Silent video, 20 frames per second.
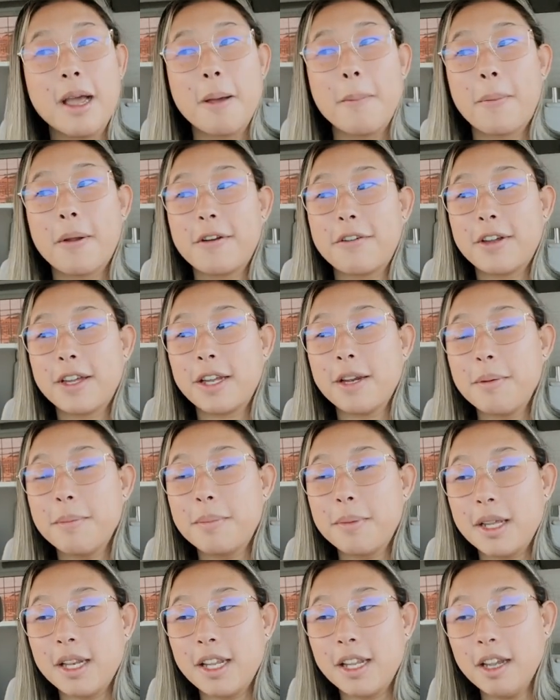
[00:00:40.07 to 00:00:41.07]
but if I get a
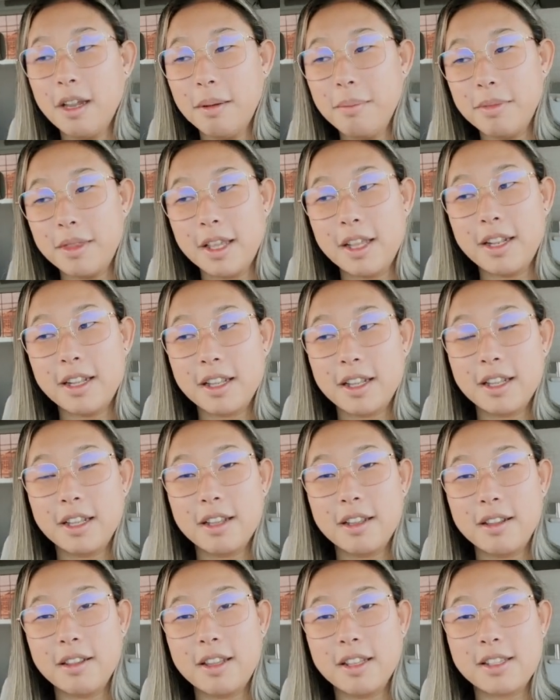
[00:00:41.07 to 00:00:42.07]
medium, then
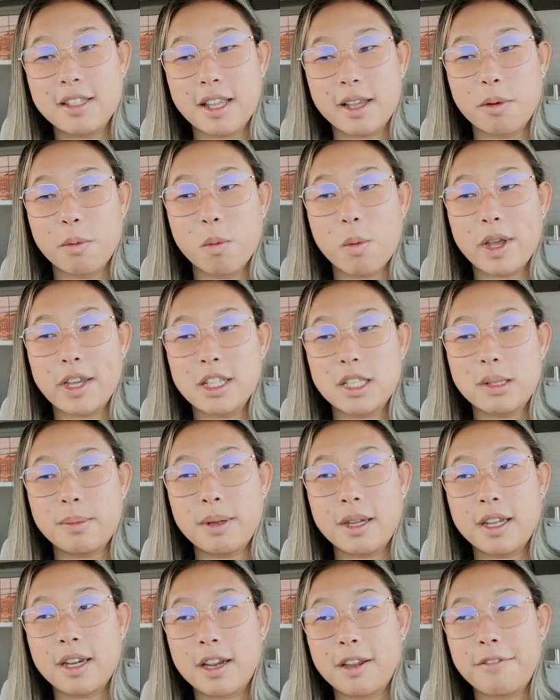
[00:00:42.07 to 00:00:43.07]
this like
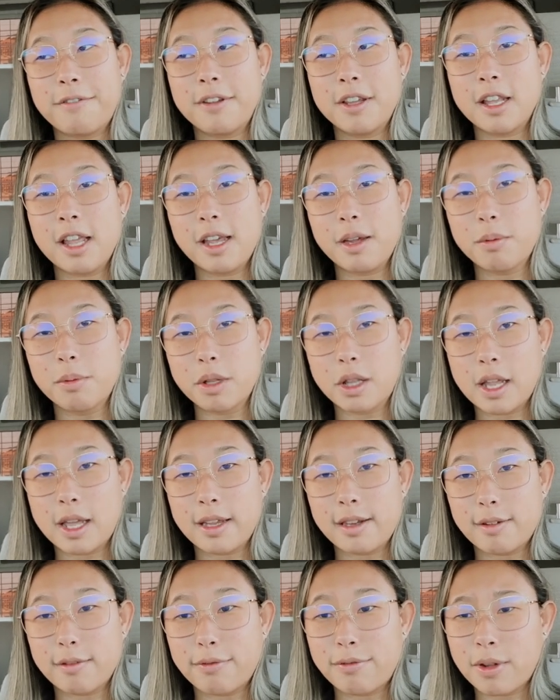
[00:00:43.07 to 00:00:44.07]
waistband I feel like would
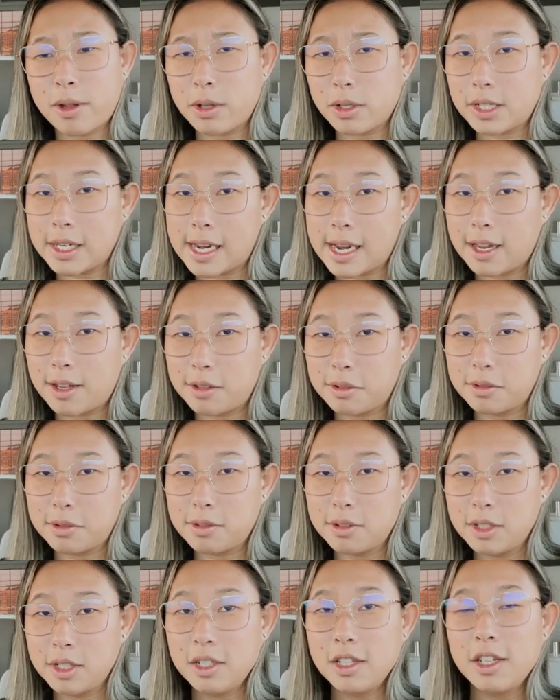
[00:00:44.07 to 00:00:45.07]
like fall down.
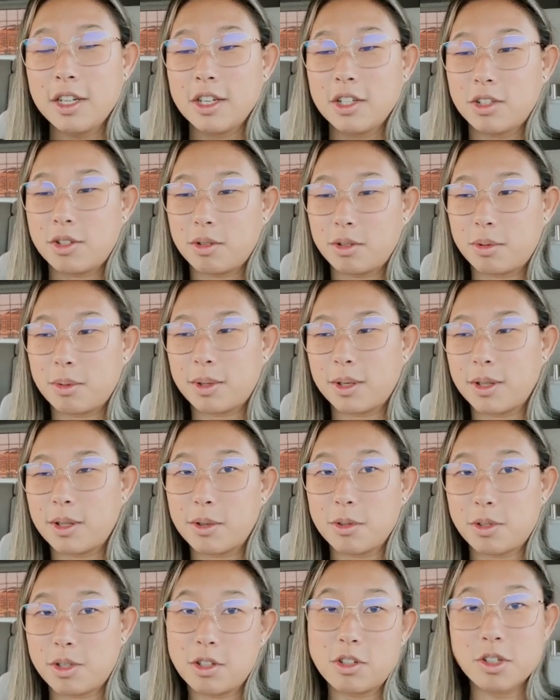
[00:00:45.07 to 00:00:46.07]
So it's one of
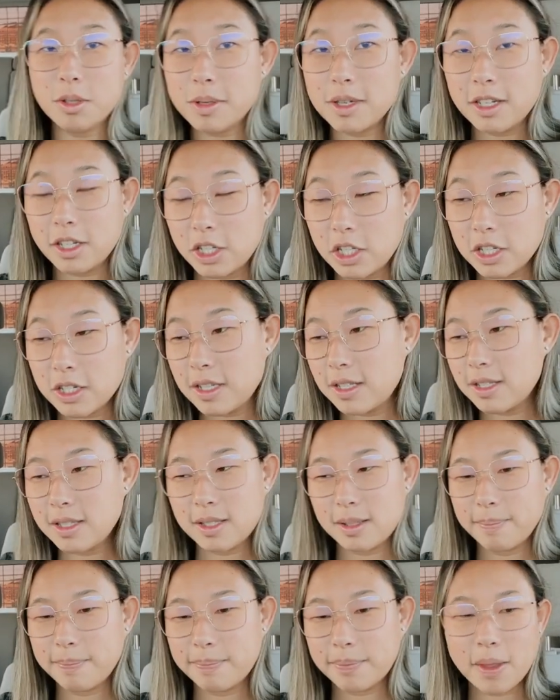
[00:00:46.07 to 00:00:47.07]
those
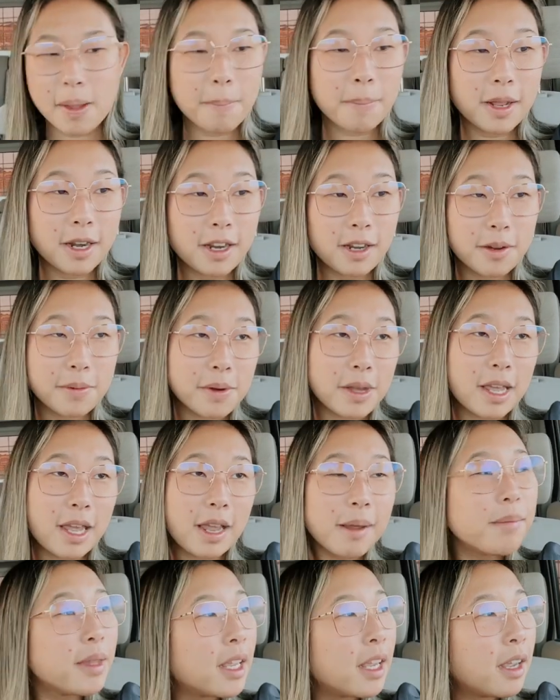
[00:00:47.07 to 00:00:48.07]
situations. But anyway,
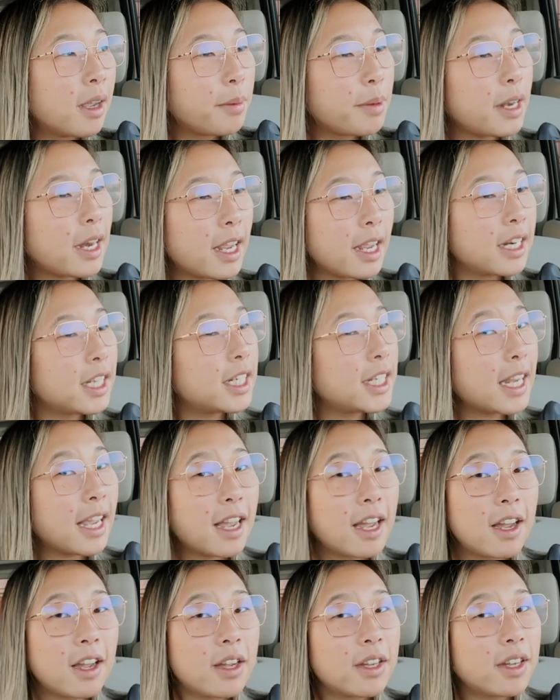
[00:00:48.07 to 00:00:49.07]
I'm gonna head in
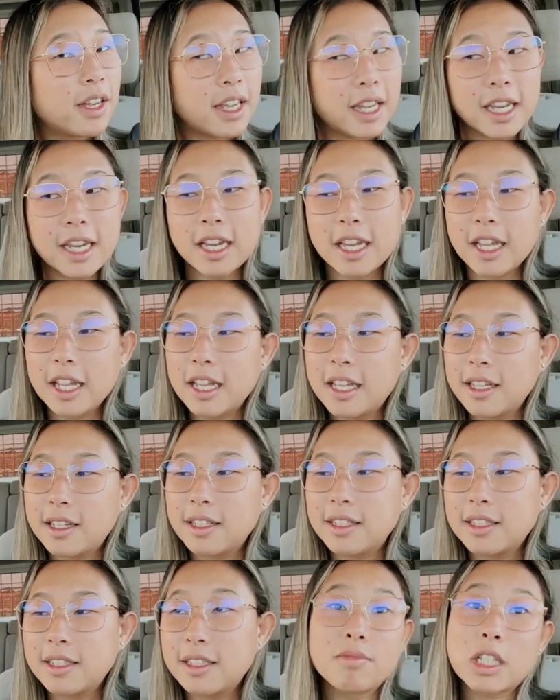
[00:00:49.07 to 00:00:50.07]
now
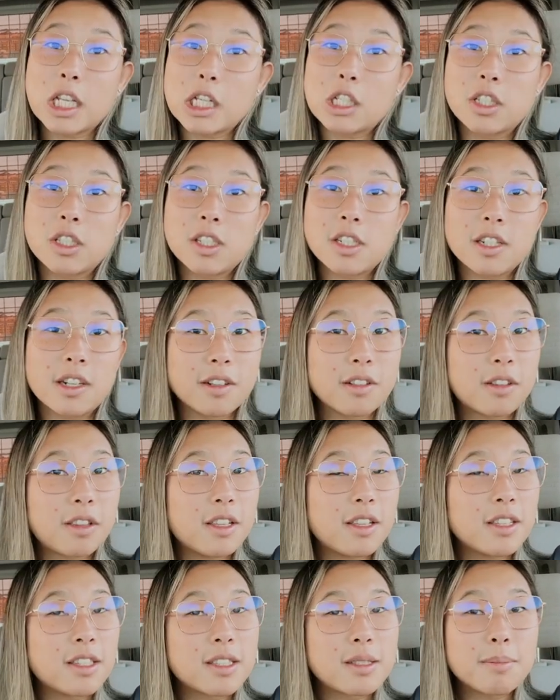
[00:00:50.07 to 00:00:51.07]
and start
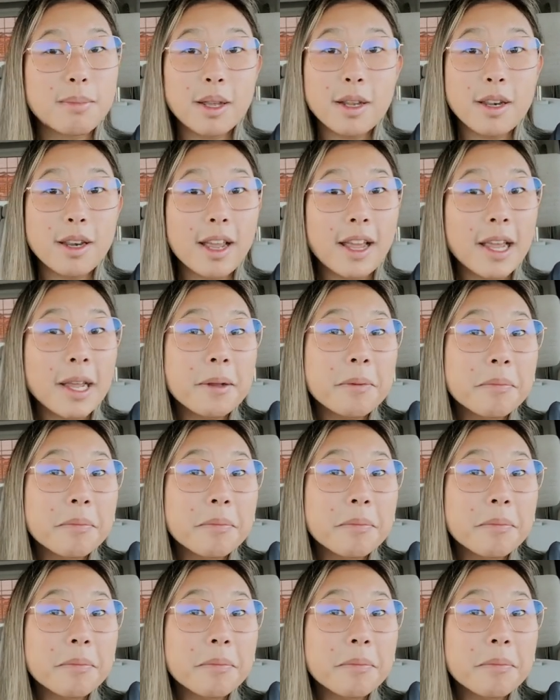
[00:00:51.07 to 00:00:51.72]
this Monday.